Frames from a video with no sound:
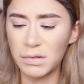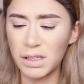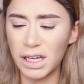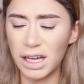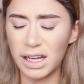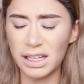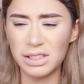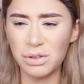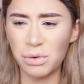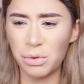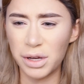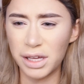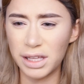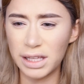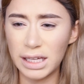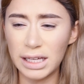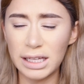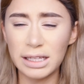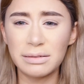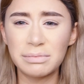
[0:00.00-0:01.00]
Yeah, it's
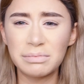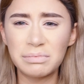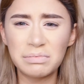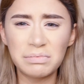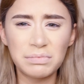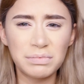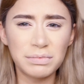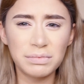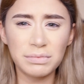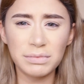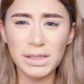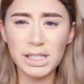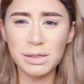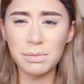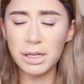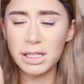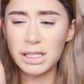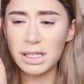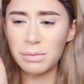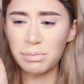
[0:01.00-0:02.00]
oily. It
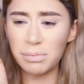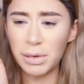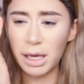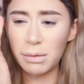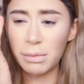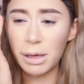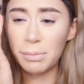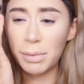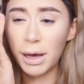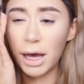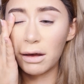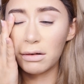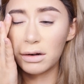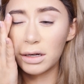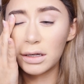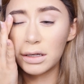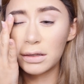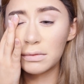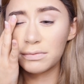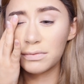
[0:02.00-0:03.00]
smells like baby
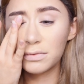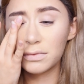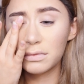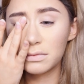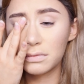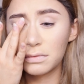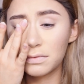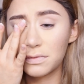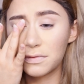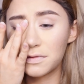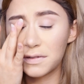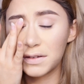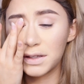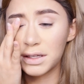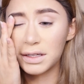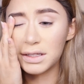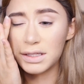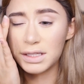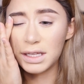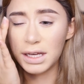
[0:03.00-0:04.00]
powder.
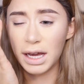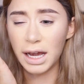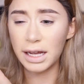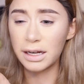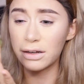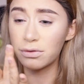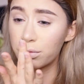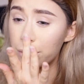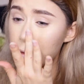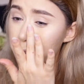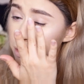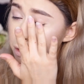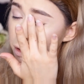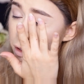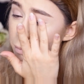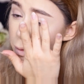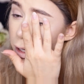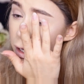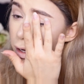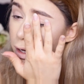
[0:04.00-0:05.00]
Feels kind of weird
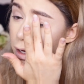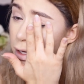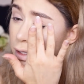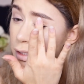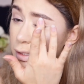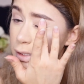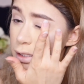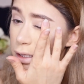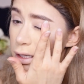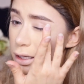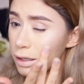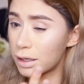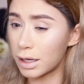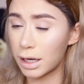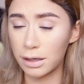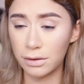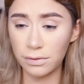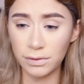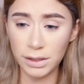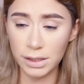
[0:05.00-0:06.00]
on my eyes. Like, it
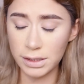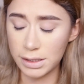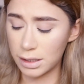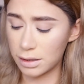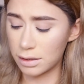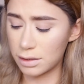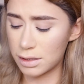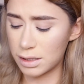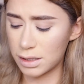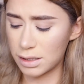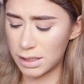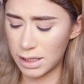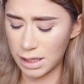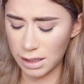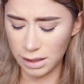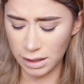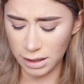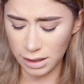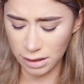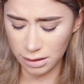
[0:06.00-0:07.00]
kind of feels like there's a
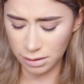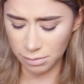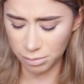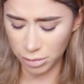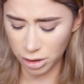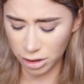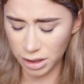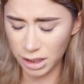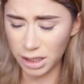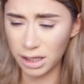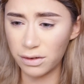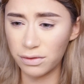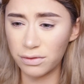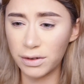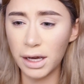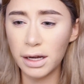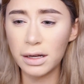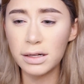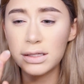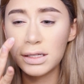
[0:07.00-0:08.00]
tingling, burning
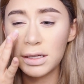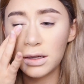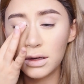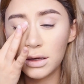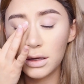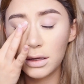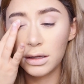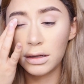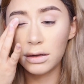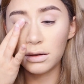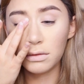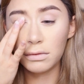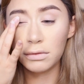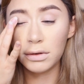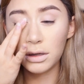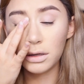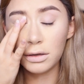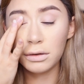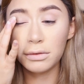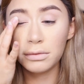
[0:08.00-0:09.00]
effect. Oh
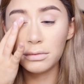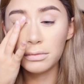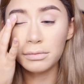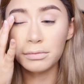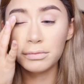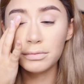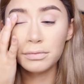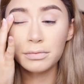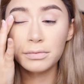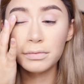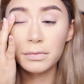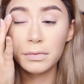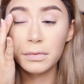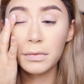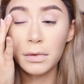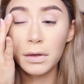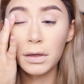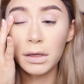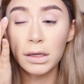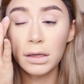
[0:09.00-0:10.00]
no.
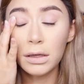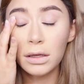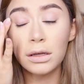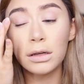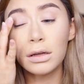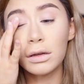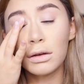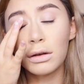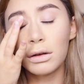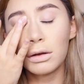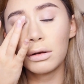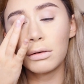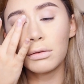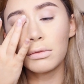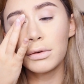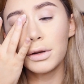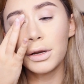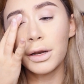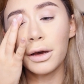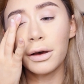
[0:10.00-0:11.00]
All